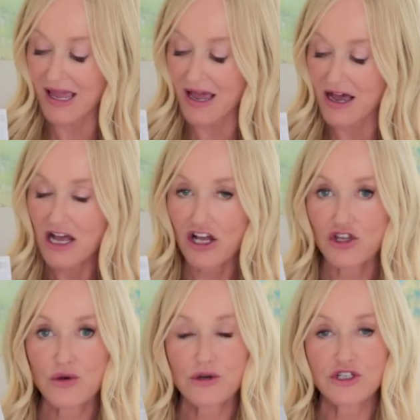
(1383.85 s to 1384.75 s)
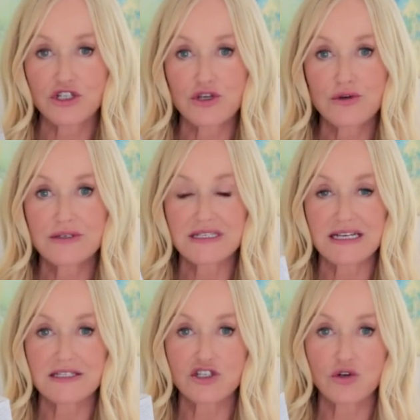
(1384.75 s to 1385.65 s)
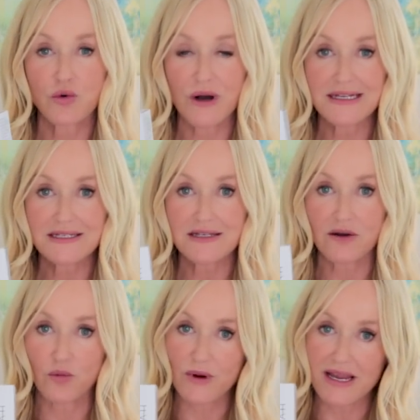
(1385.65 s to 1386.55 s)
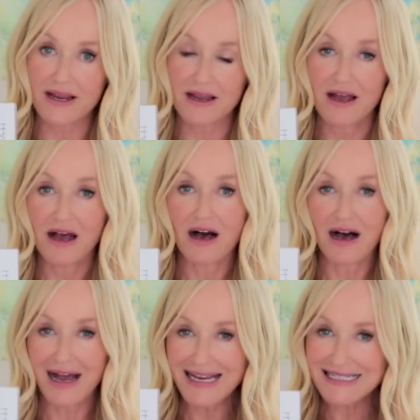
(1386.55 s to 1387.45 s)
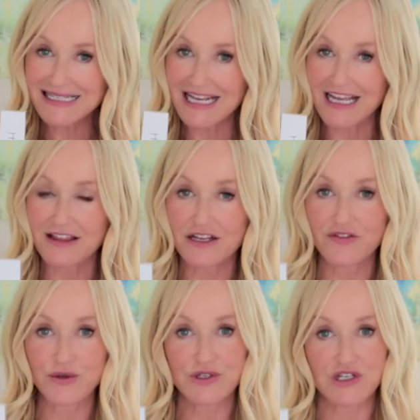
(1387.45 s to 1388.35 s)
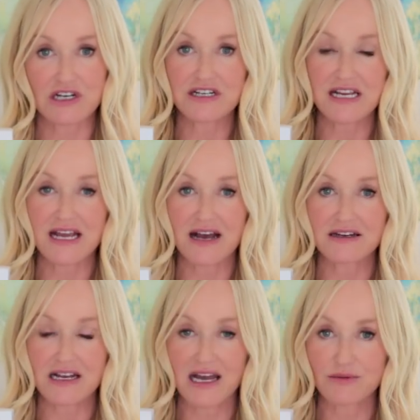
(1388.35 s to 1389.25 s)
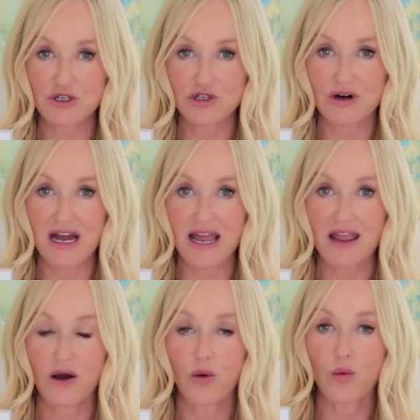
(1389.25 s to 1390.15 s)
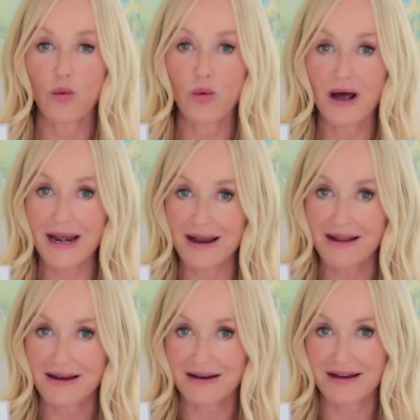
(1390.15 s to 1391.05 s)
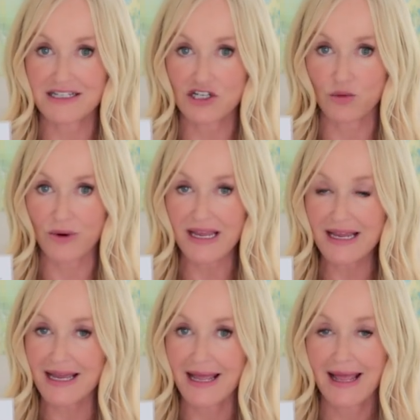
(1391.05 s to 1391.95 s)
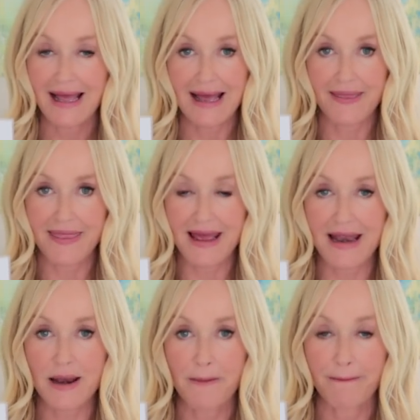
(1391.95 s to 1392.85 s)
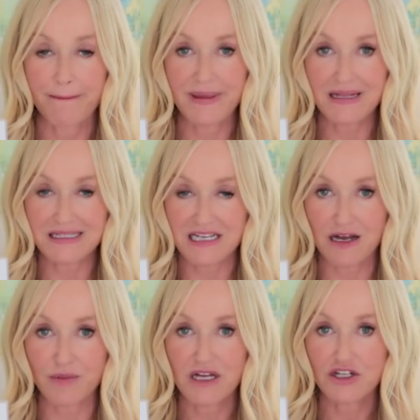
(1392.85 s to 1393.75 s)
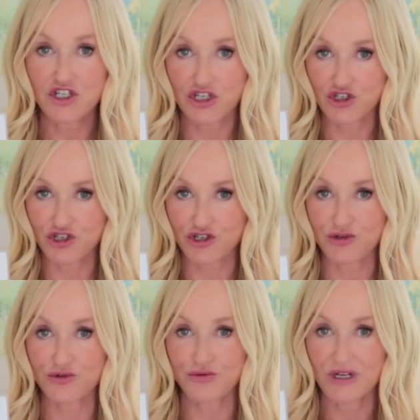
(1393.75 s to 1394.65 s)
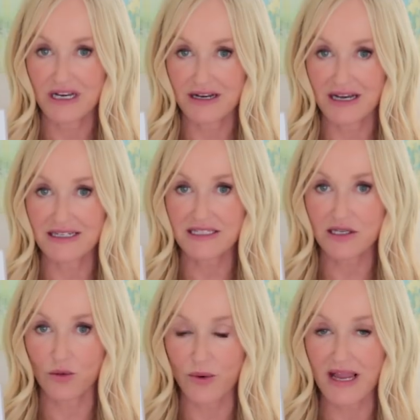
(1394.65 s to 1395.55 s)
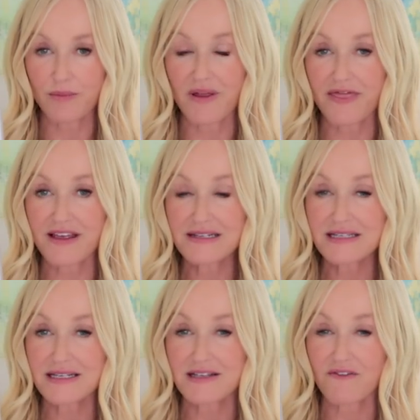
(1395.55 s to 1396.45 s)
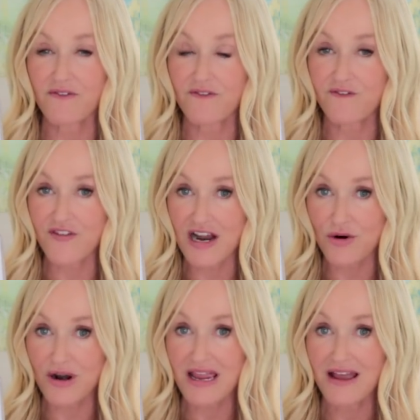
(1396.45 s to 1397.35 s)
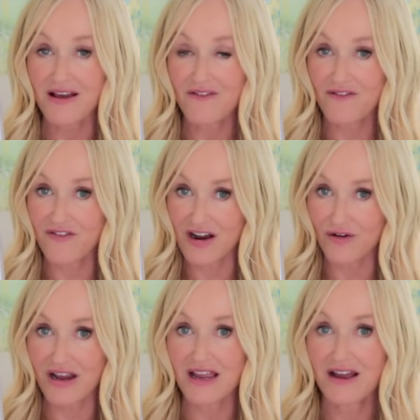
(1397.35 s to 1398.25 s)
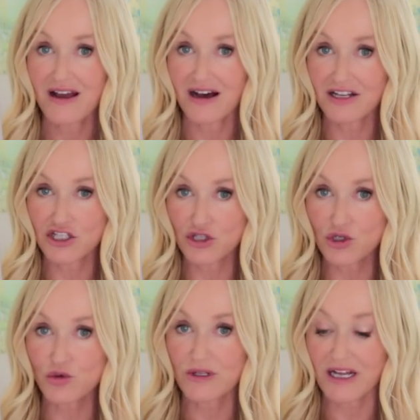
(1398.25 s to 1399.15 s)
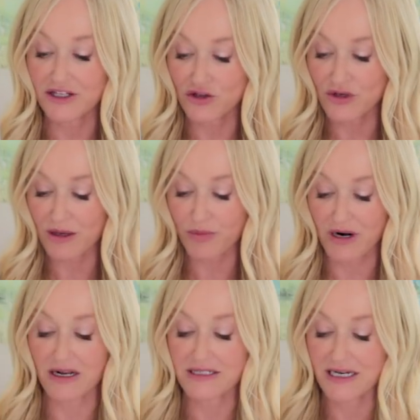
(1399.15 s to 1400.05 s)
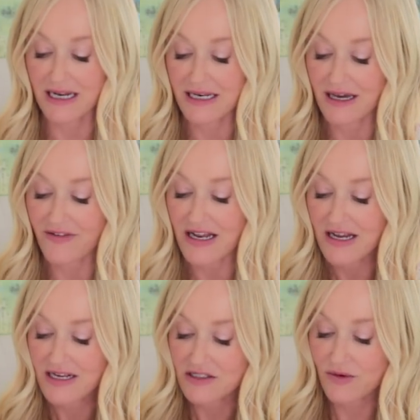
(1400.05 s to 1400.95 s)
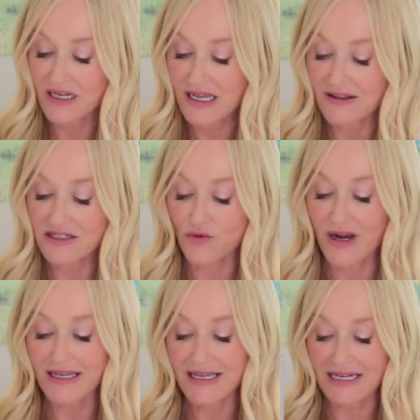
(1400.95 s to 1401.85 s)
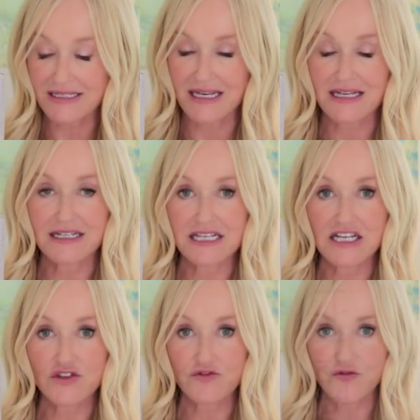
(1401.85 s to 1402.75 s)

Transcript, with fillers: here, you could use this twice a week. I say that if you're starting out, I would try one night a week and then build up to two nights a week. But this is a very, very unusual and unique product and I love it. So I want to get this right. Yes, it contains